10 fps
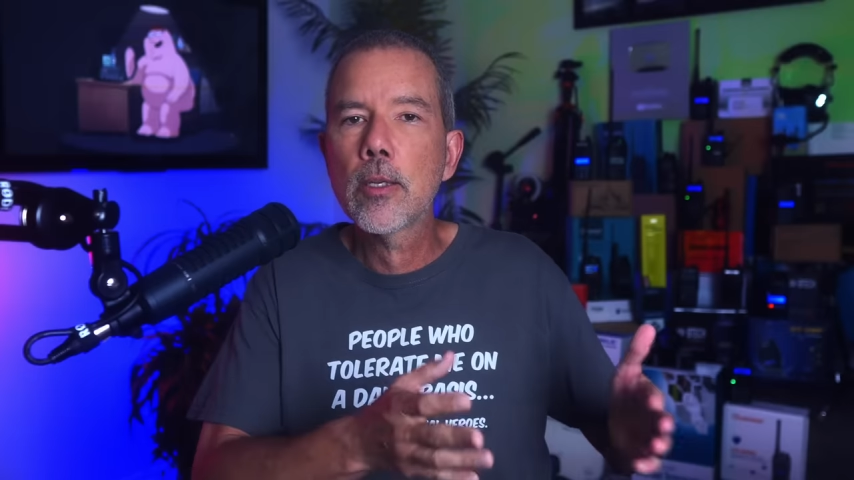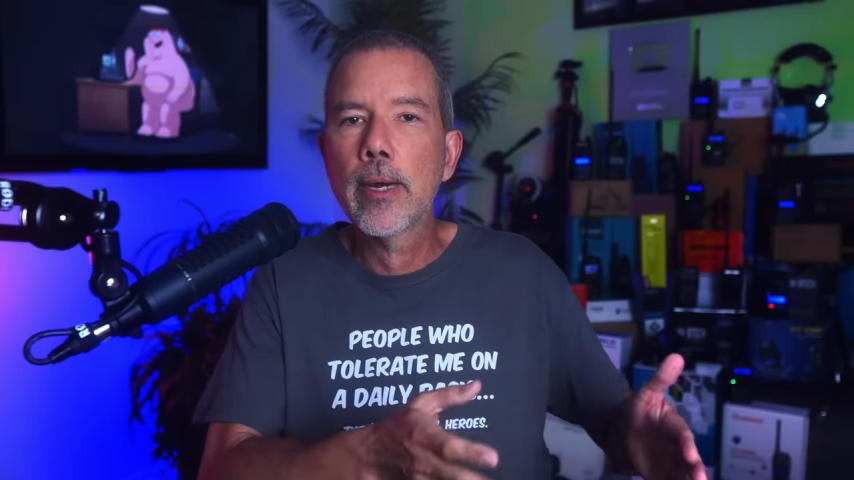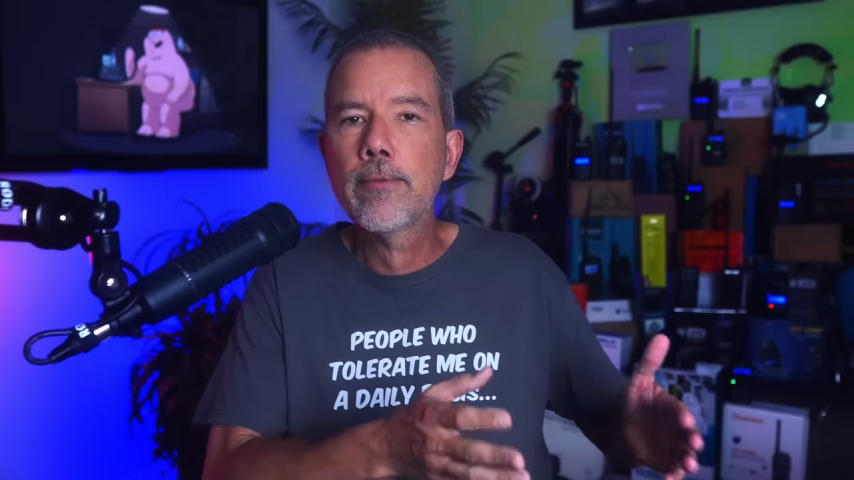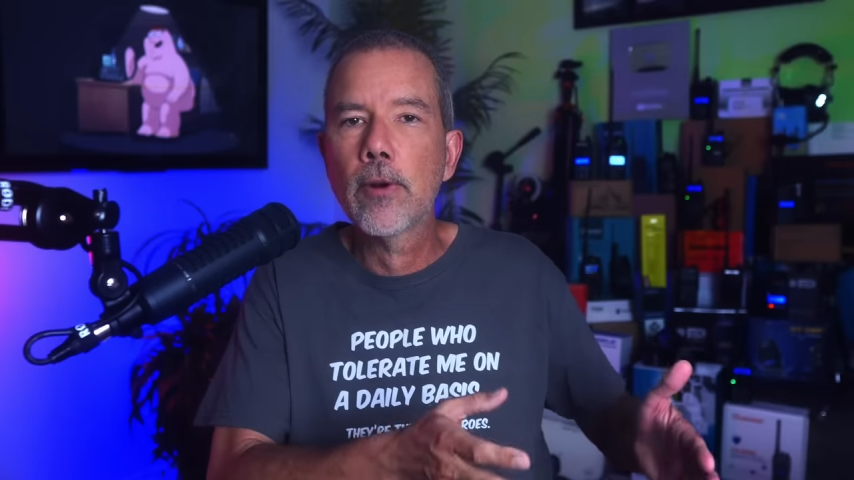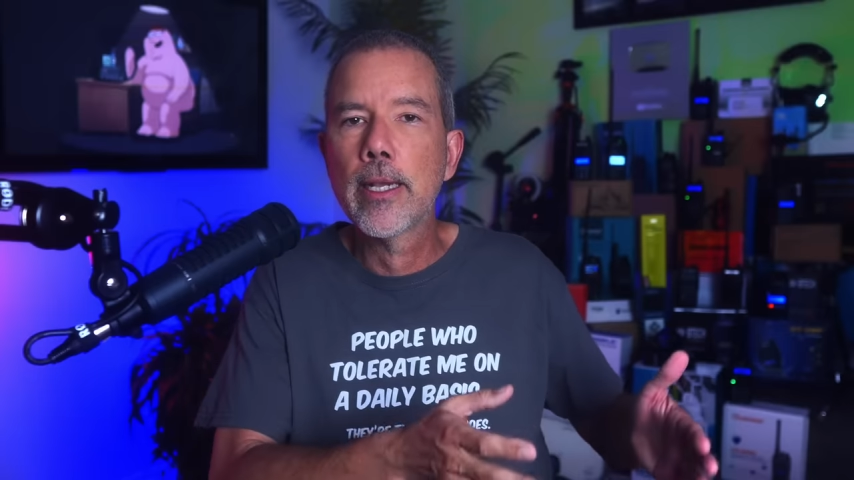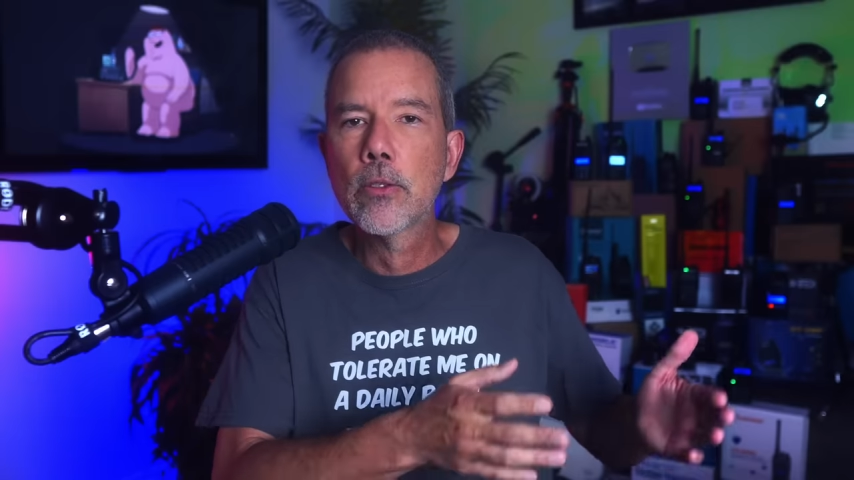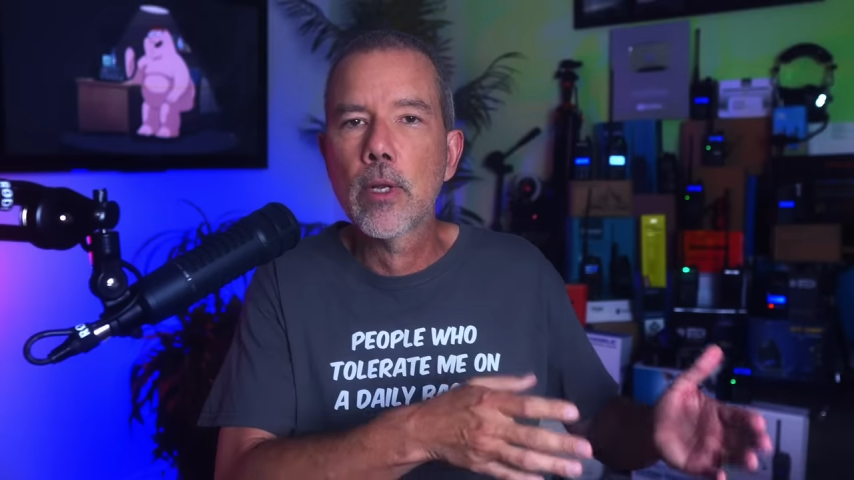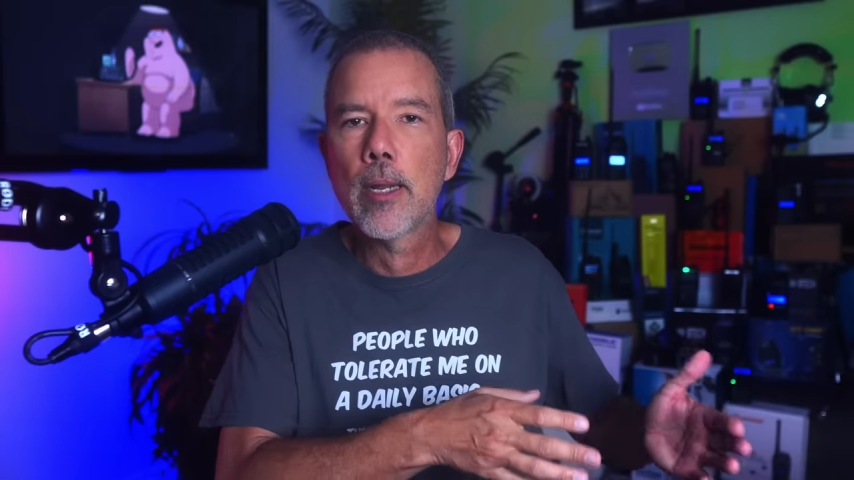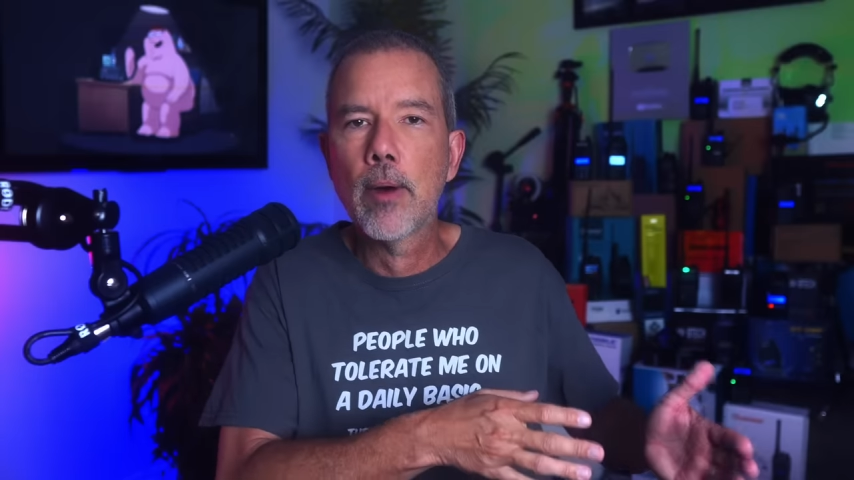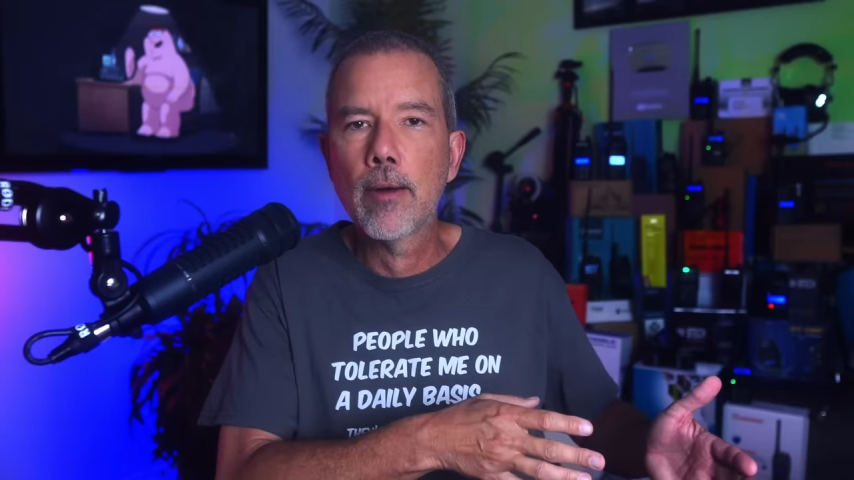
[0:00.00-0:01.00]
to my friends
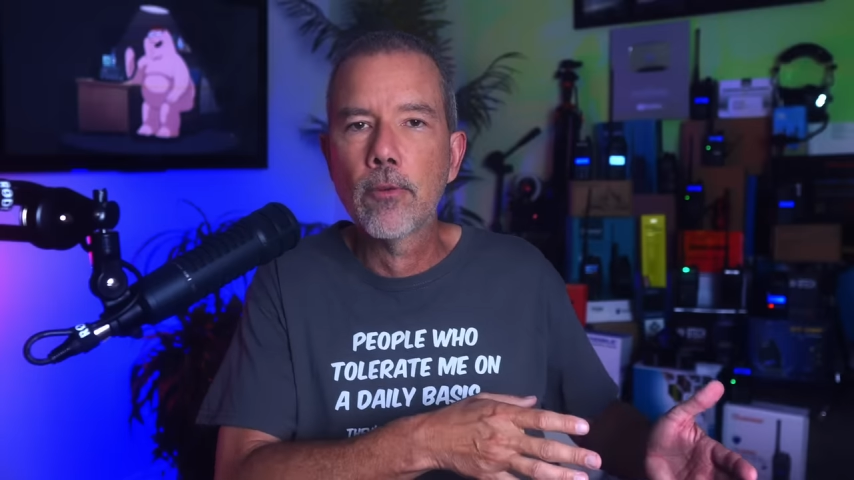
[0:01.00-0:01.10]
while I'm off